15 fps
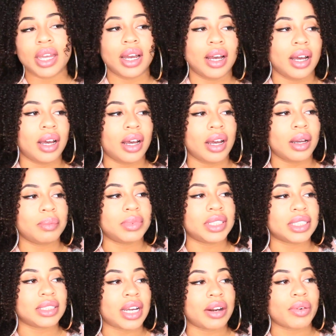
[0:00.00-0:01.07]

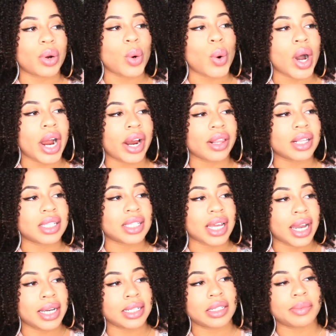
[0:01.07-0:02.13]
does not require the
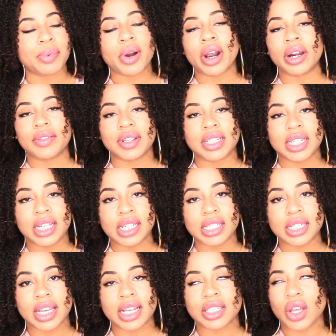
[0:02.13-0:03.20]
science part of the TEAS
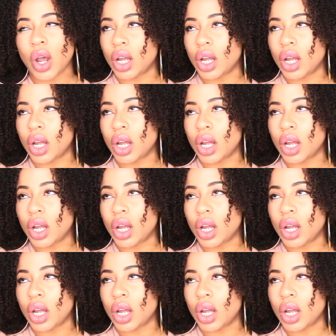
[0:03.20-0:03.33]
test.